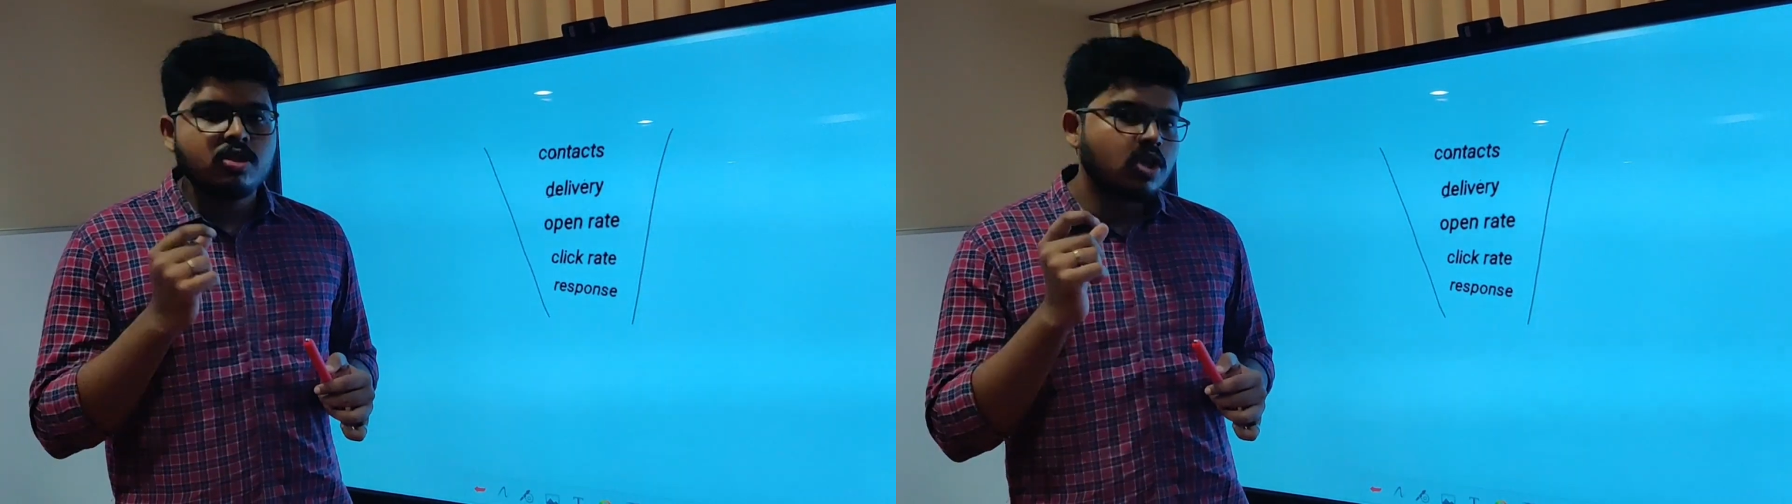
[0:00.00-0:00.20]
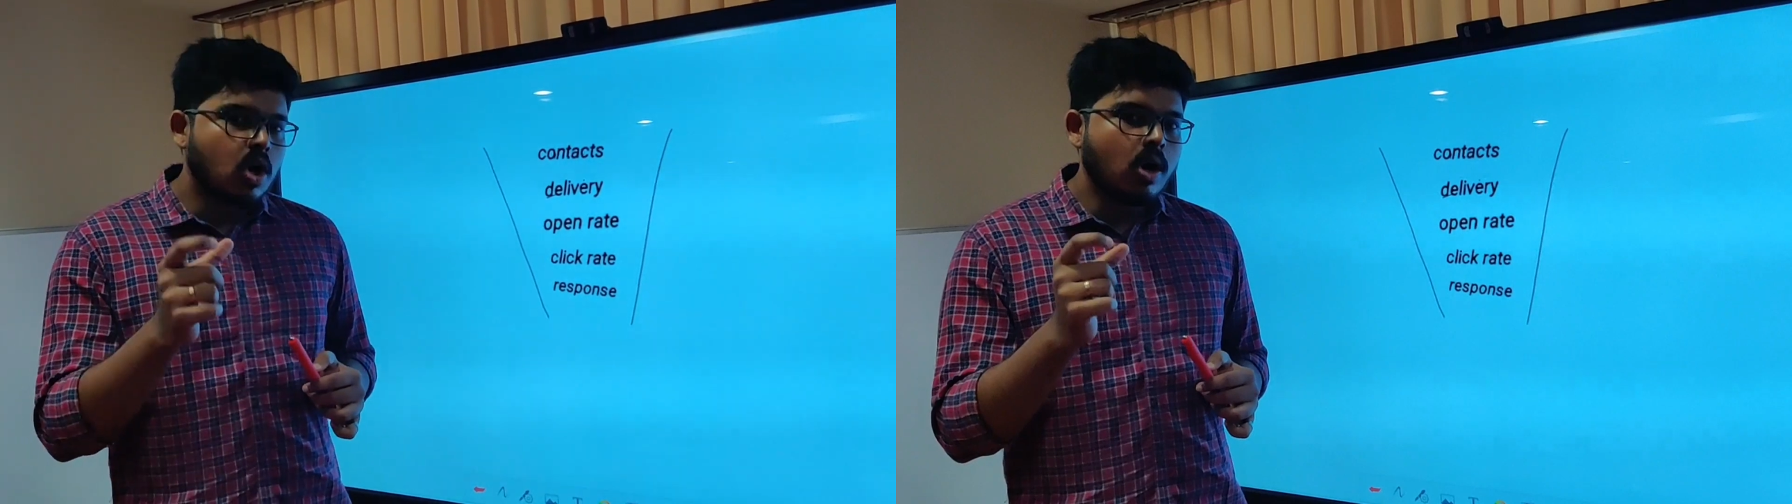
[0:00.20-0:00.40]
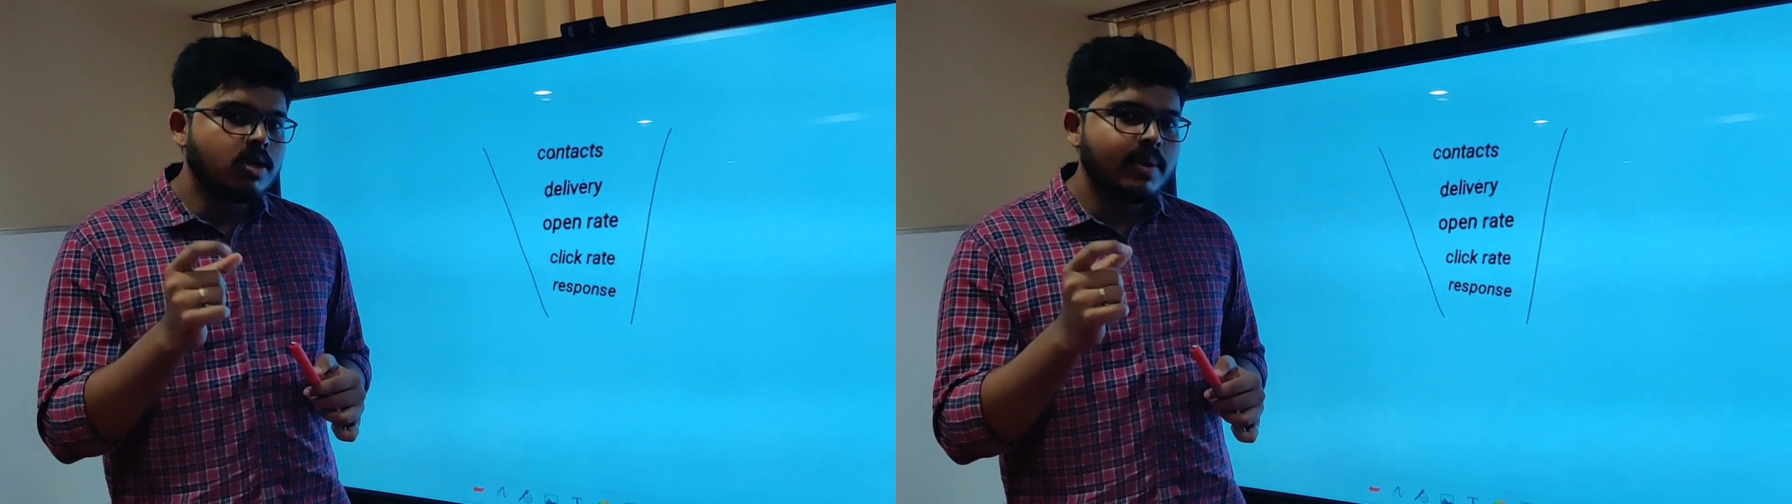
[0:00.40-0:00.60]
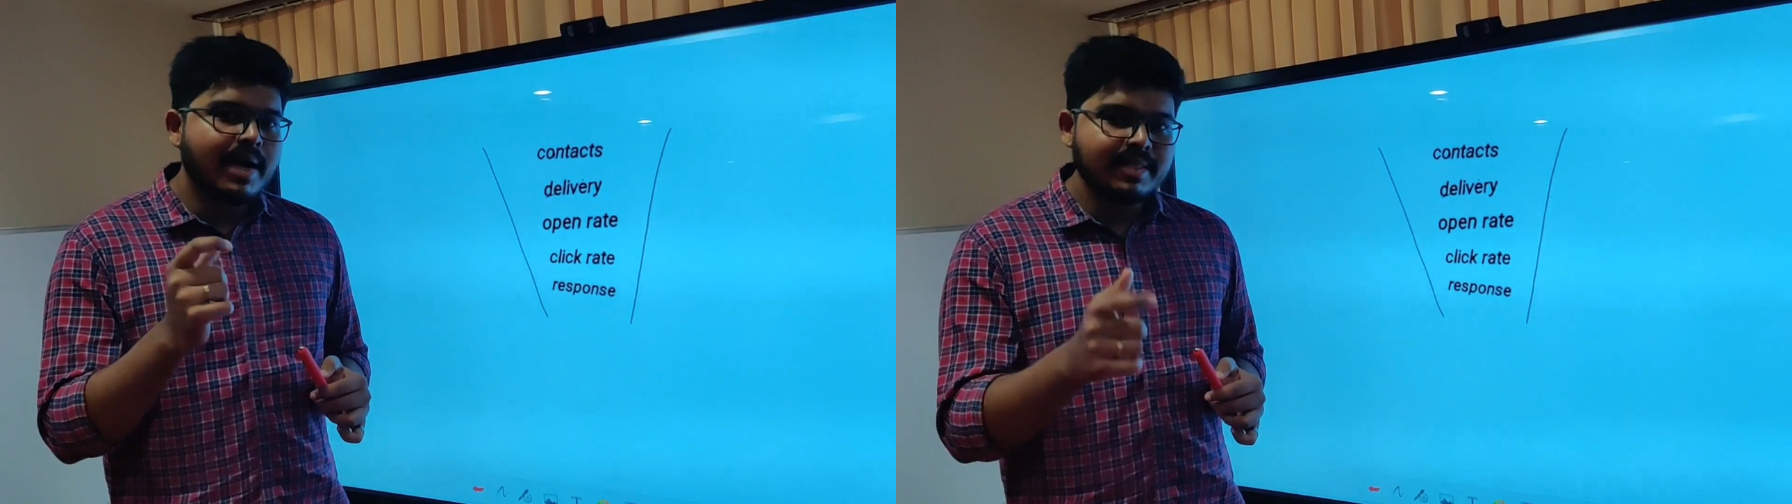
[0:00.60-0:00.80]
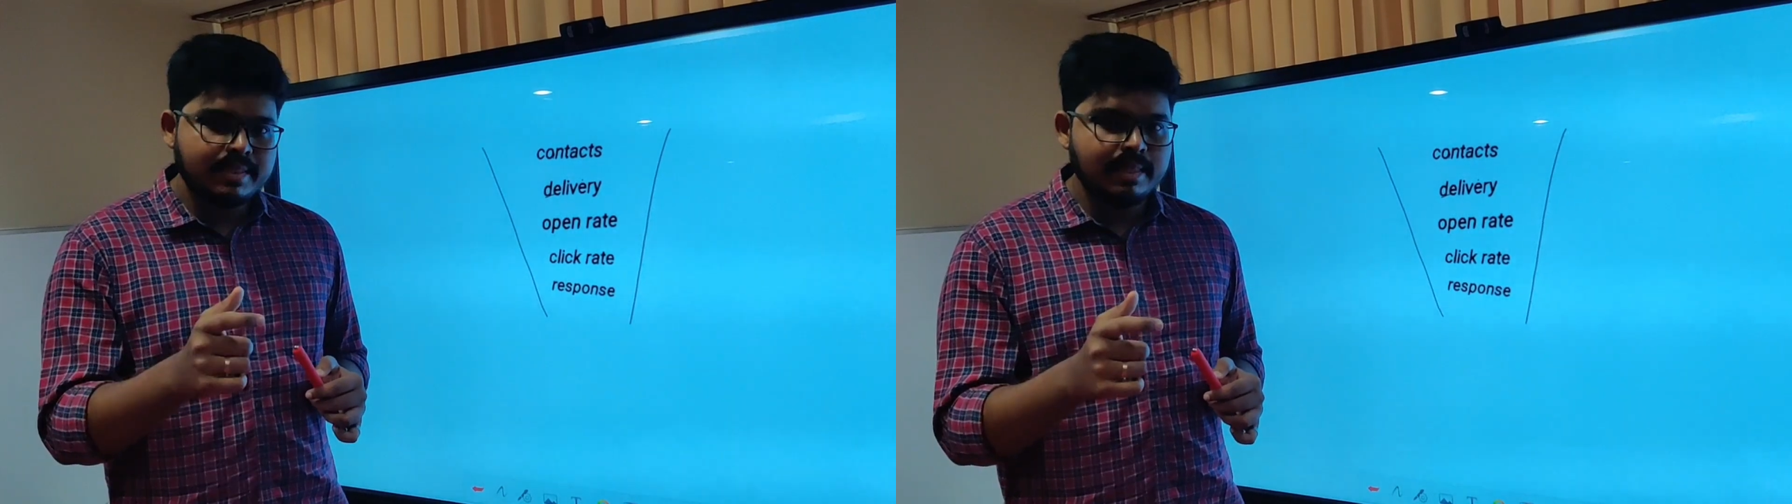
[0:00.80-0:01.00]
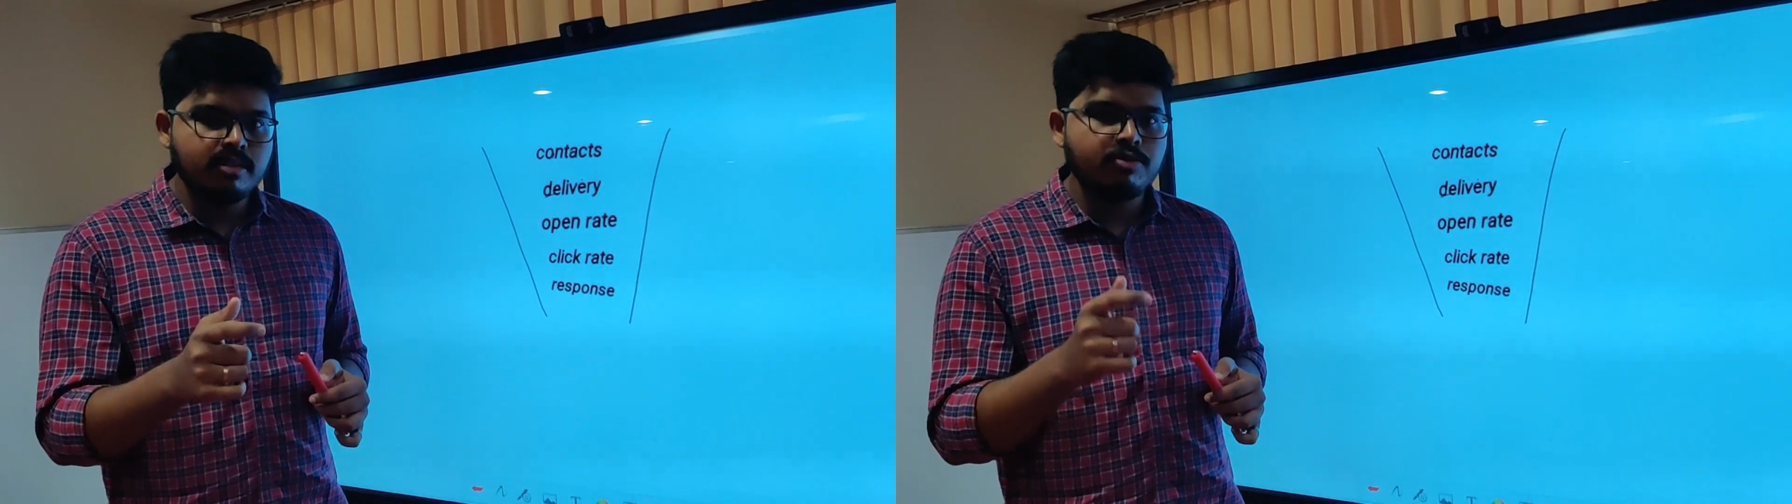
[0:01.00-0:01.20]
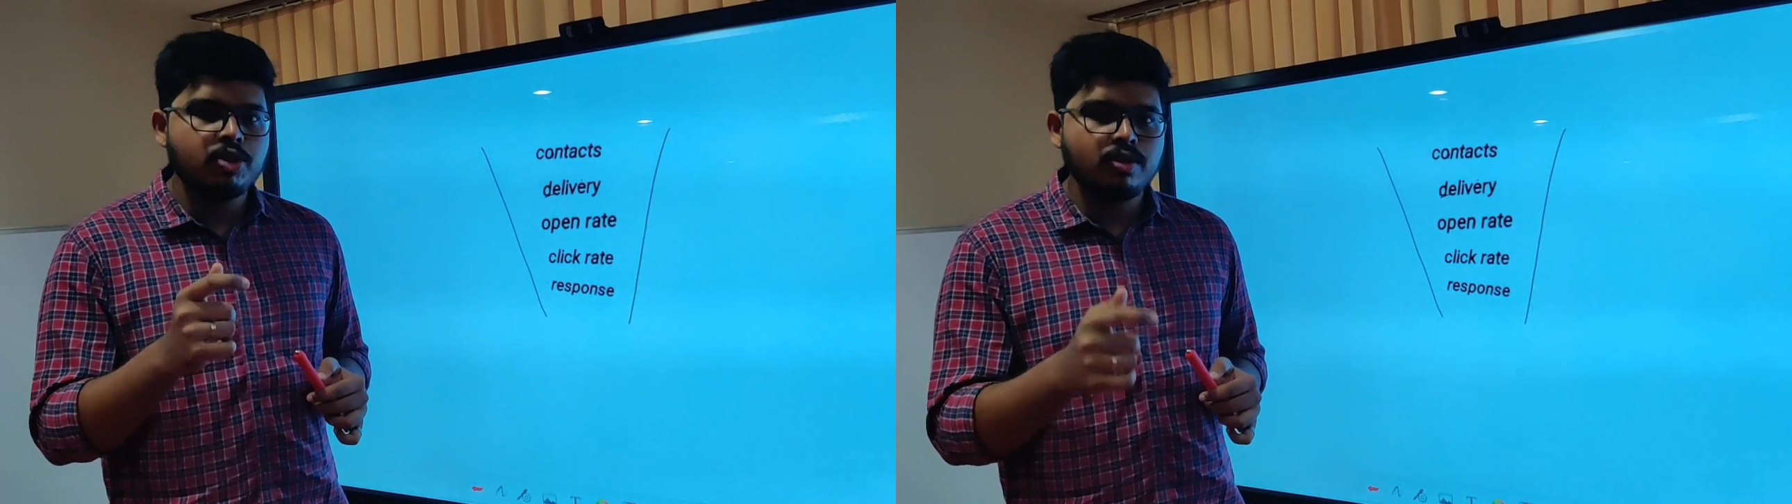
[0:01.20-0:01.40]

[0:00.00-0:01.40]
the call to action which